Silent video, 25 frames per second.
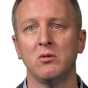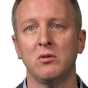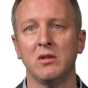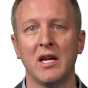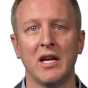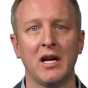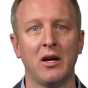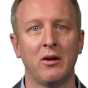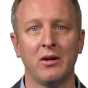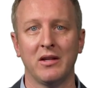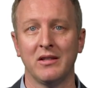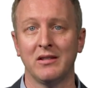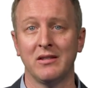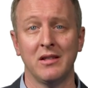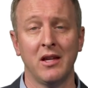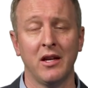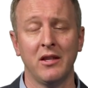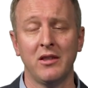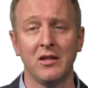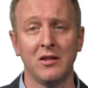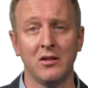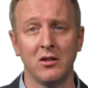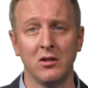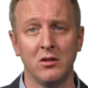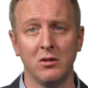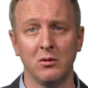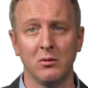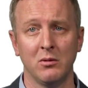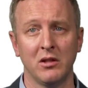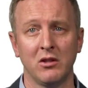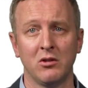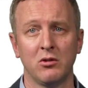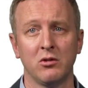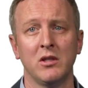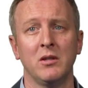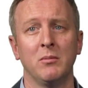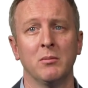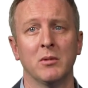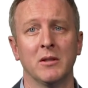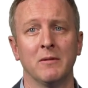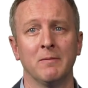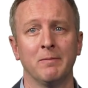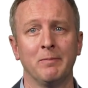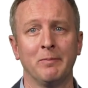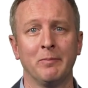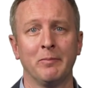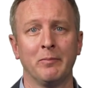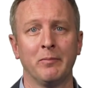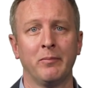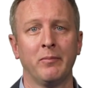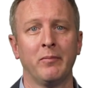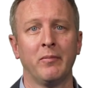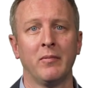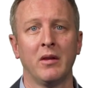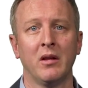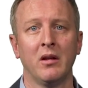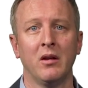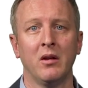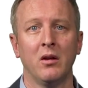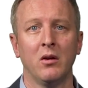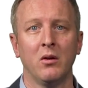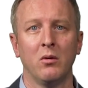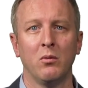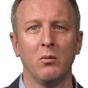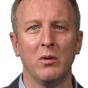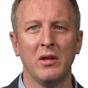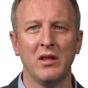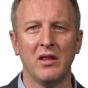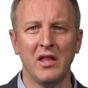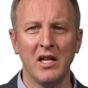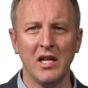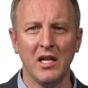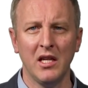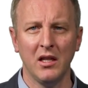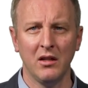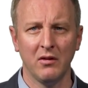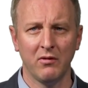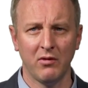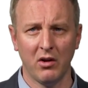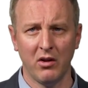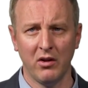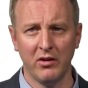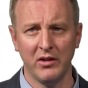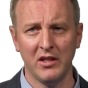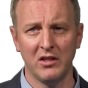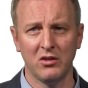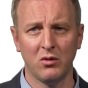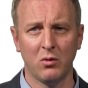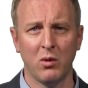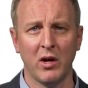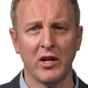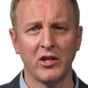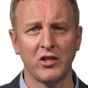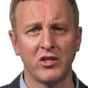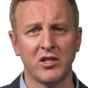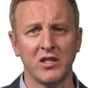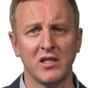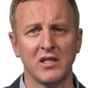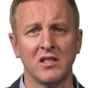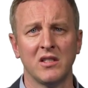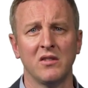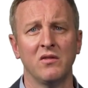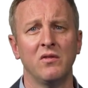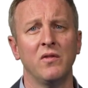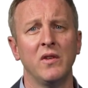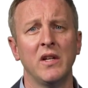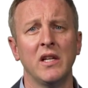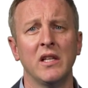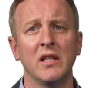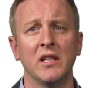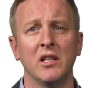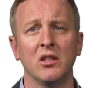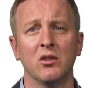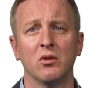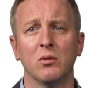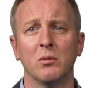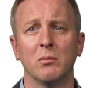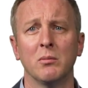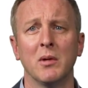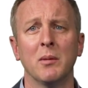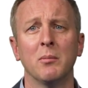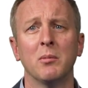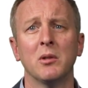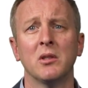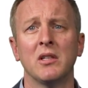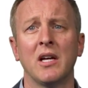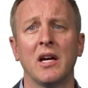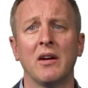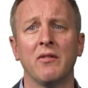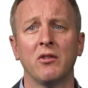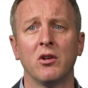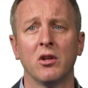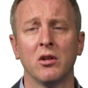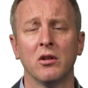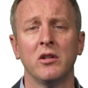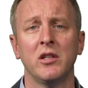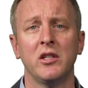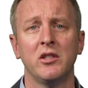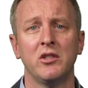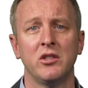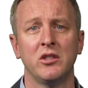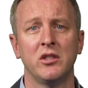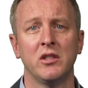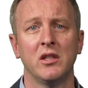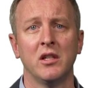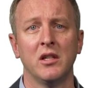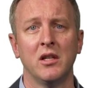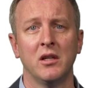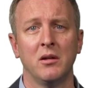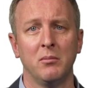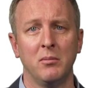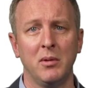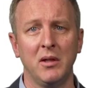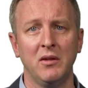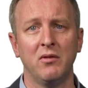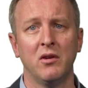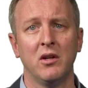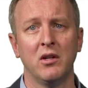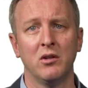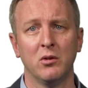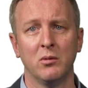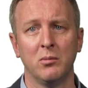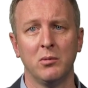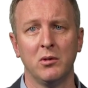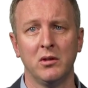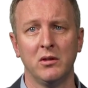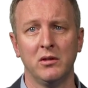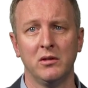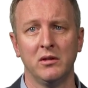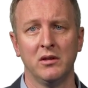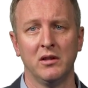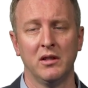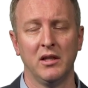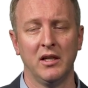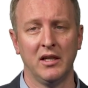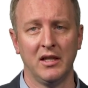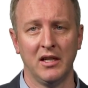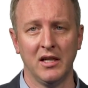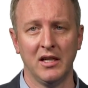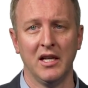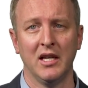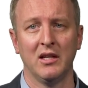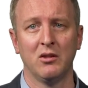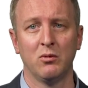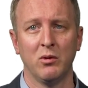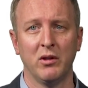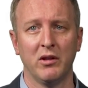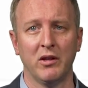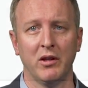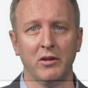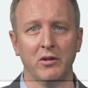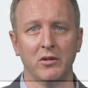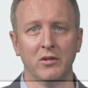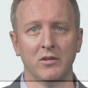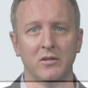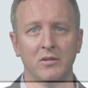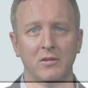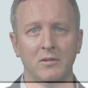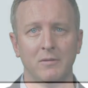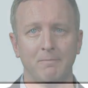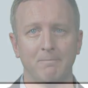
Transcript: now has nothing to do with treatment. When thinking of all these questions and feelings, remember to have courage, be vulnerable, and connect with others.